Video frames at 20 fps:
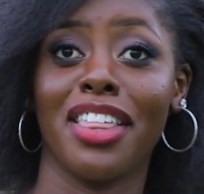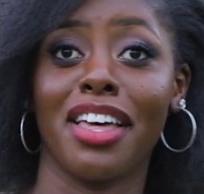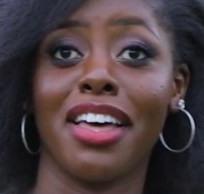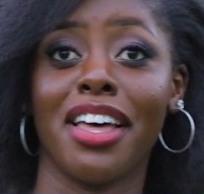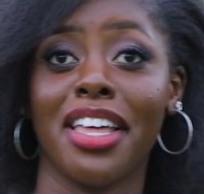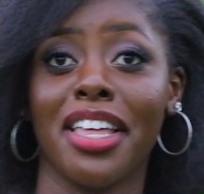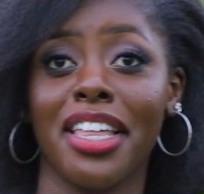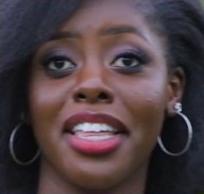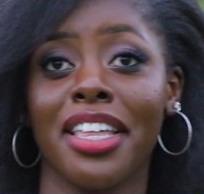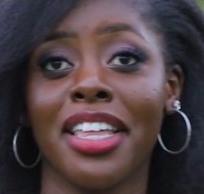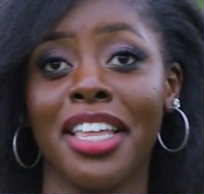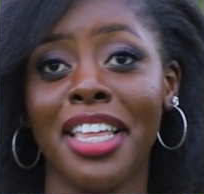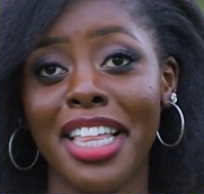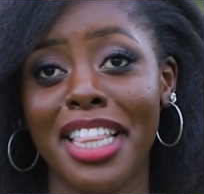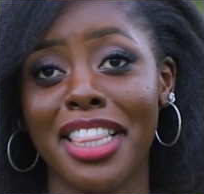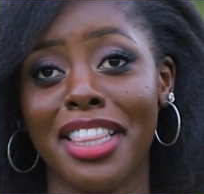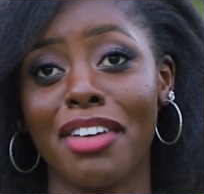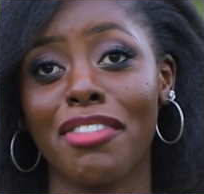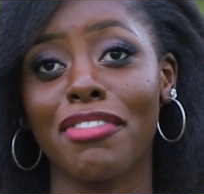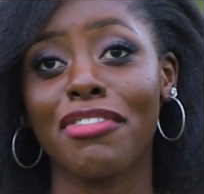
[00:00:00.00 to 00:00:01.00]
the
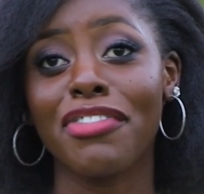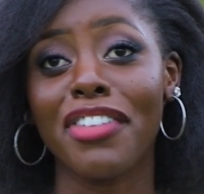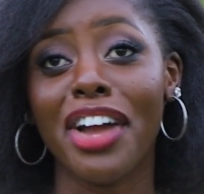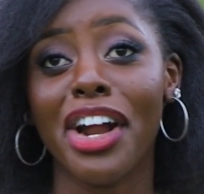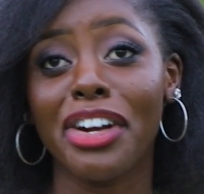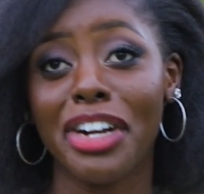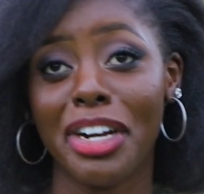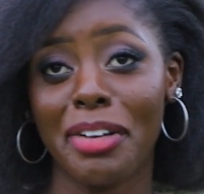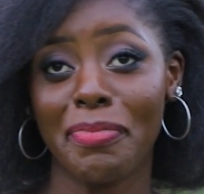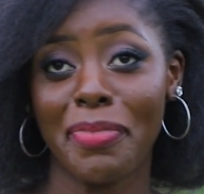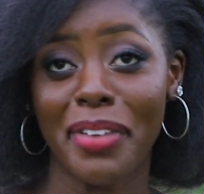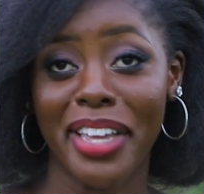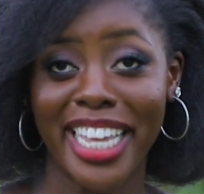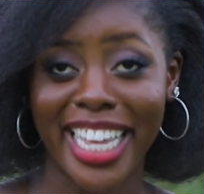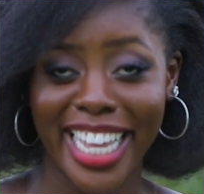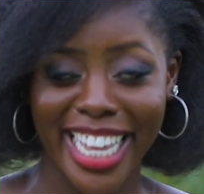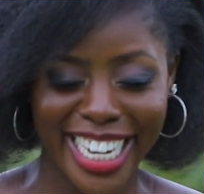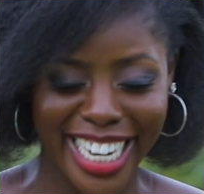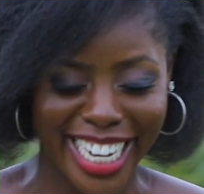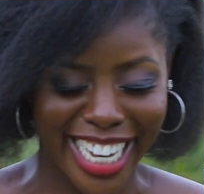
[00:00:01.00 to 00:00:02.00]
very
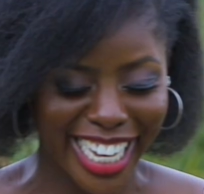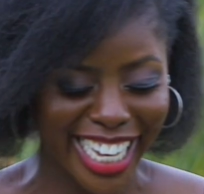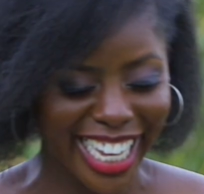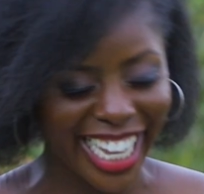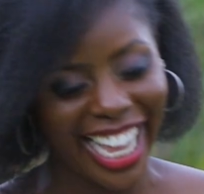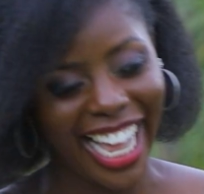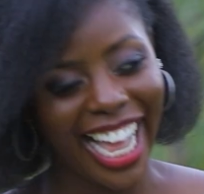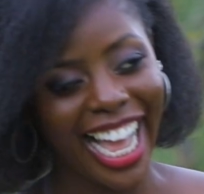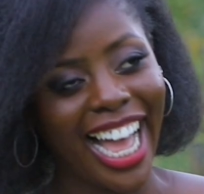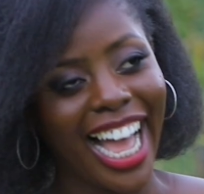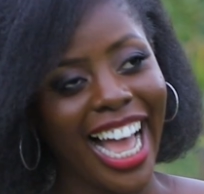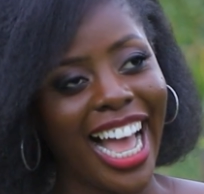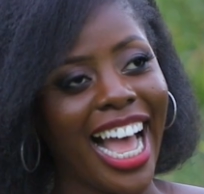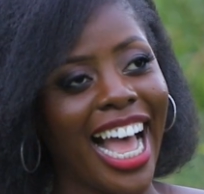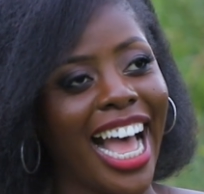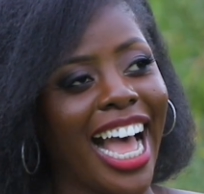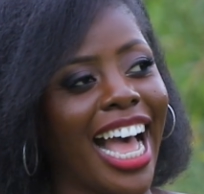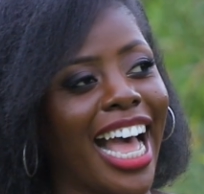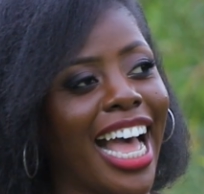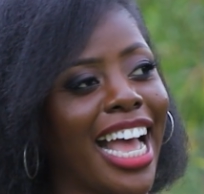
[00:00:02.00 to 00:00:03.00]
beginning.
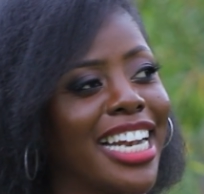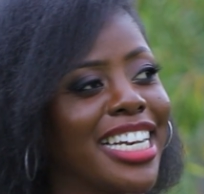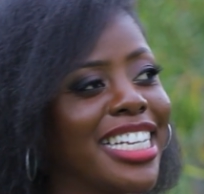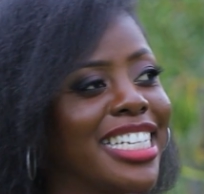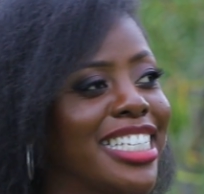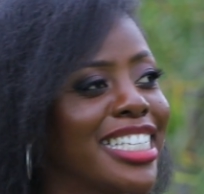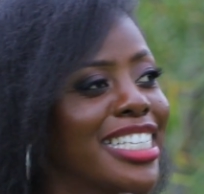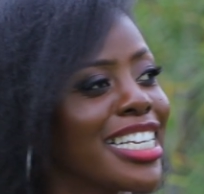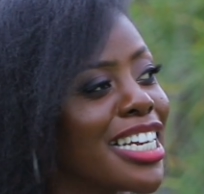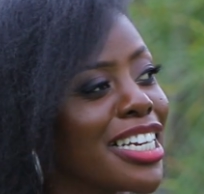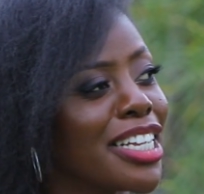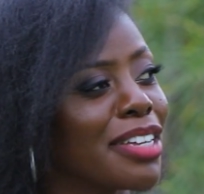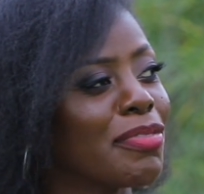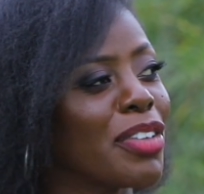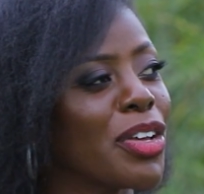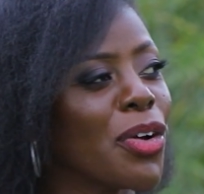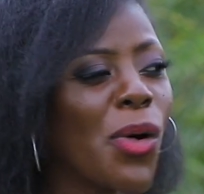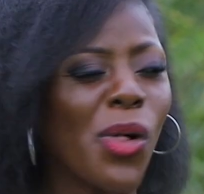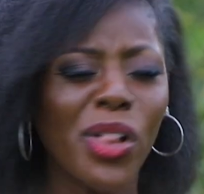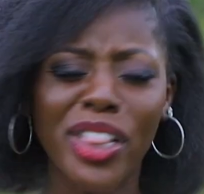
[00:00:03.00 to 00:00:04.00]
And he's telling
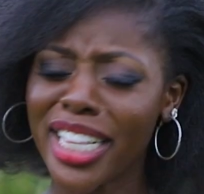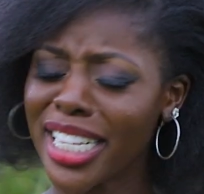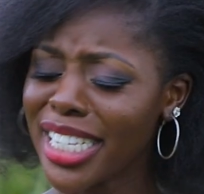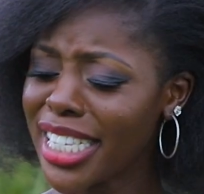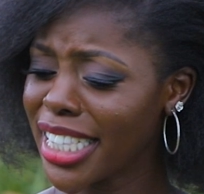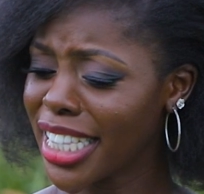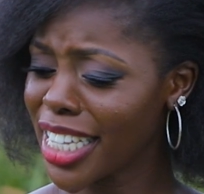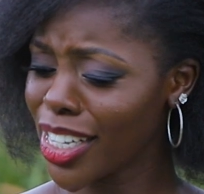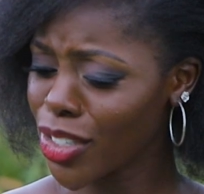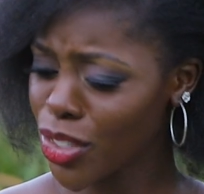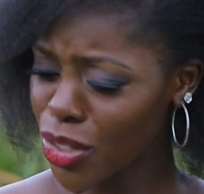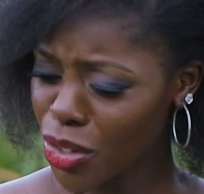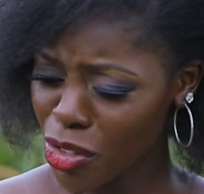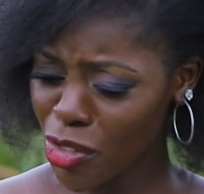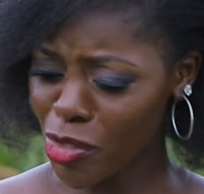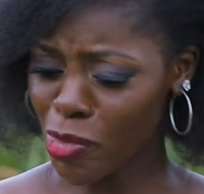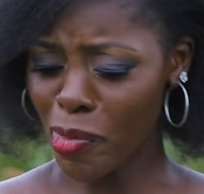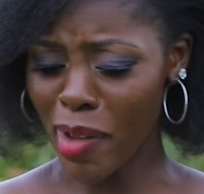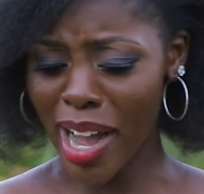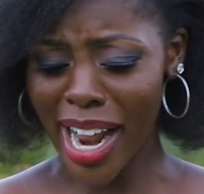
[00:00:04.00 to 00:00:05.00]
me all these things
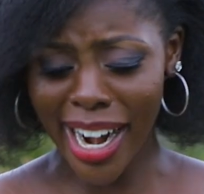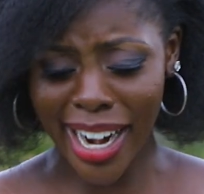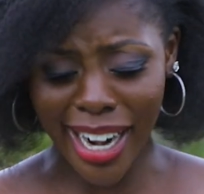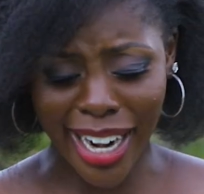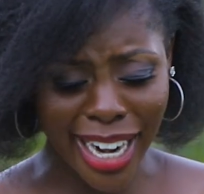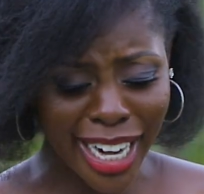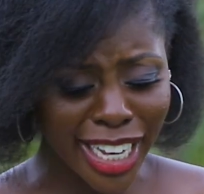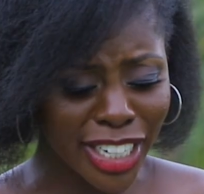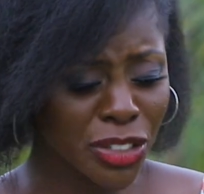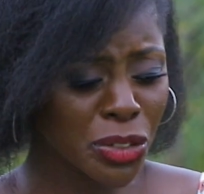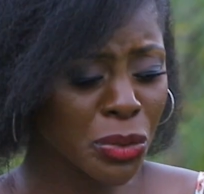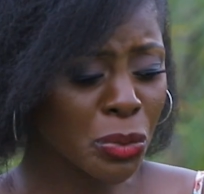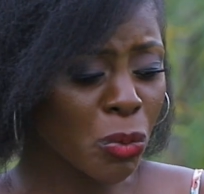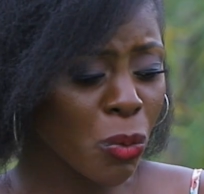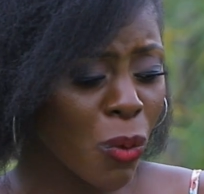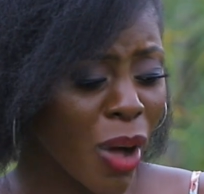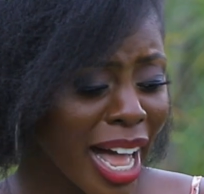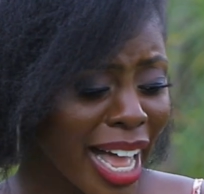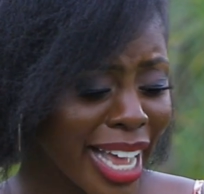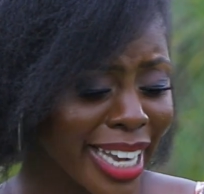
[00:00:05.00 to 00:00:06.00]
of marriage,
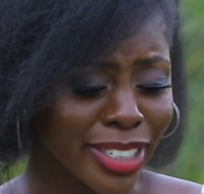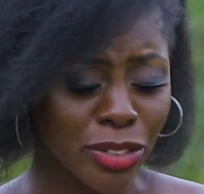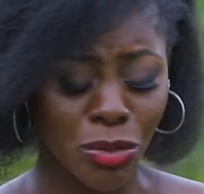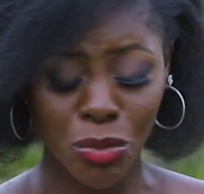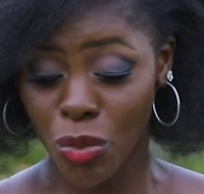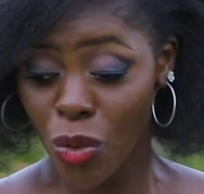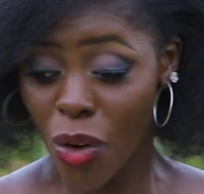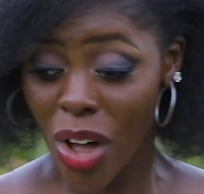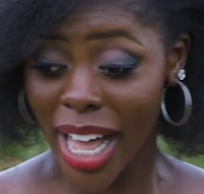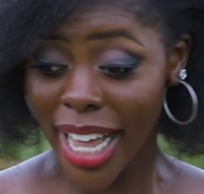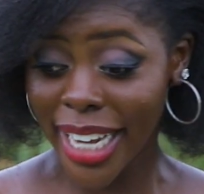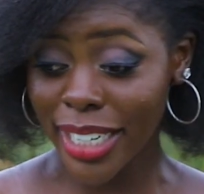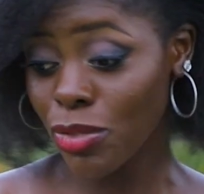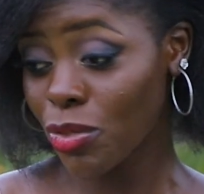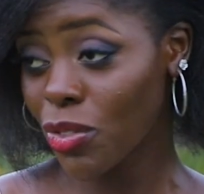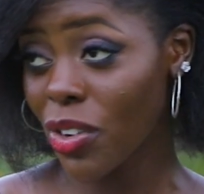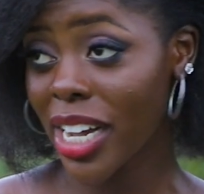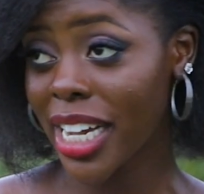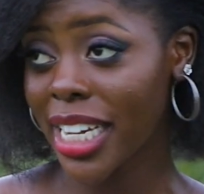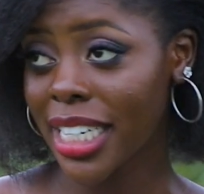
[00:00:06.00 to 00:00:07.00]
what?
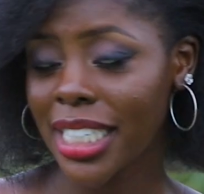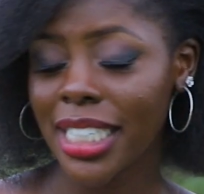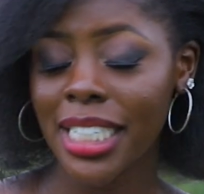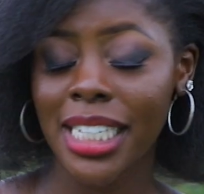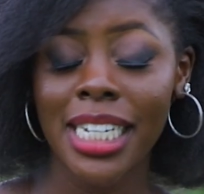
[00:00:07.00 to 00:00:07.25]
What